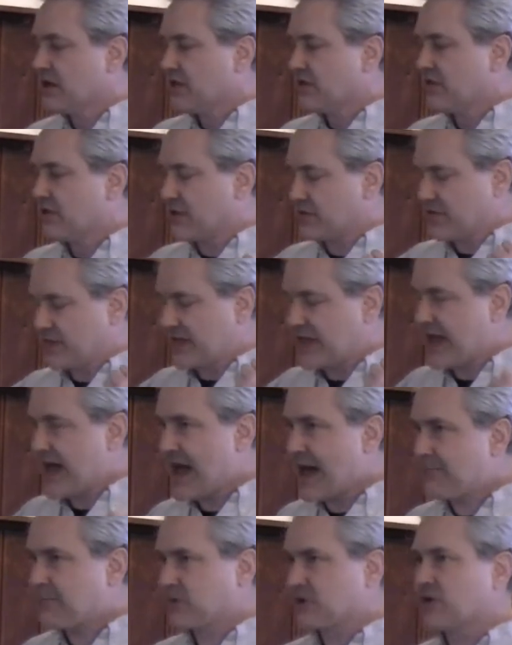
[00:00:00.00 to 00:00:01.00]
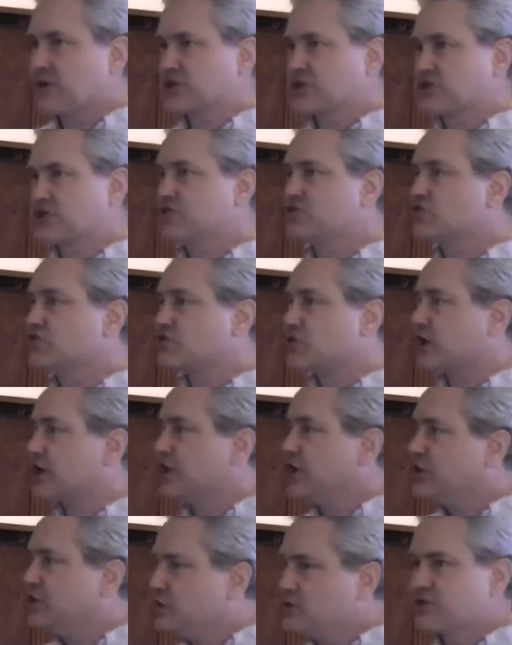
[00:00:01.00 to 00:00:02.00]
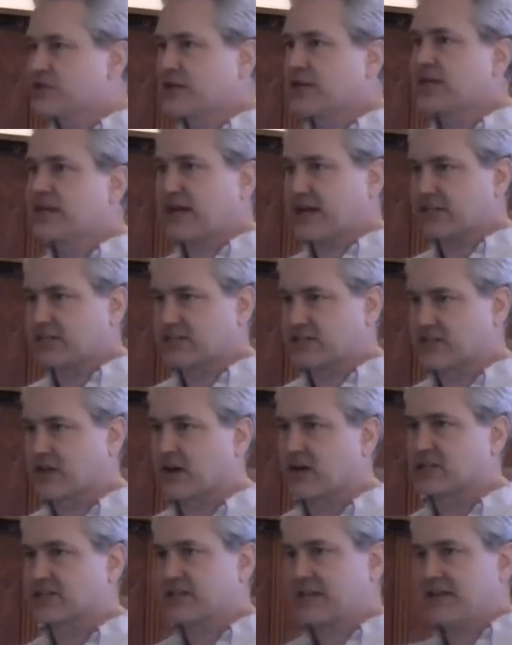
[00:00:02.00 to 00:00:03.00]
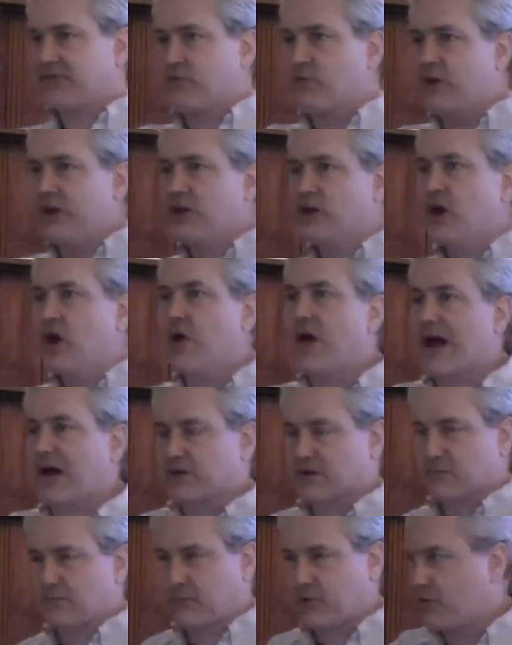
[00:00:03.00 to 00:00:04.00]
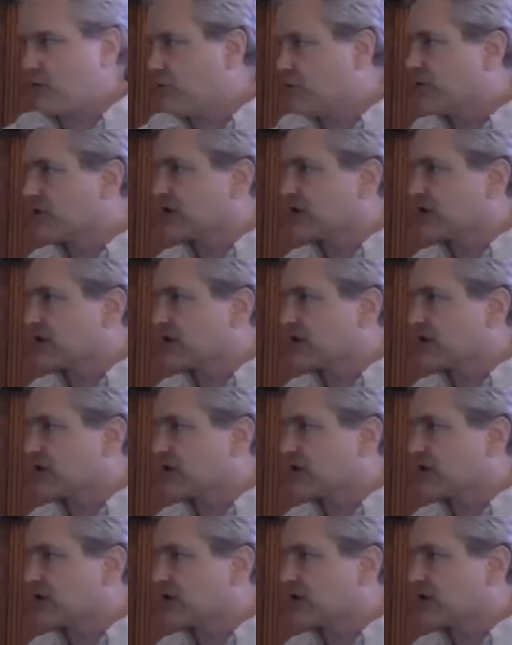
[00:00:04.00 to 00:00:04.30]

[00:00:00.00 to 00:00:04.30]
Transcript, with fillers: the, the capitalists to try to use it against us if we know how to pull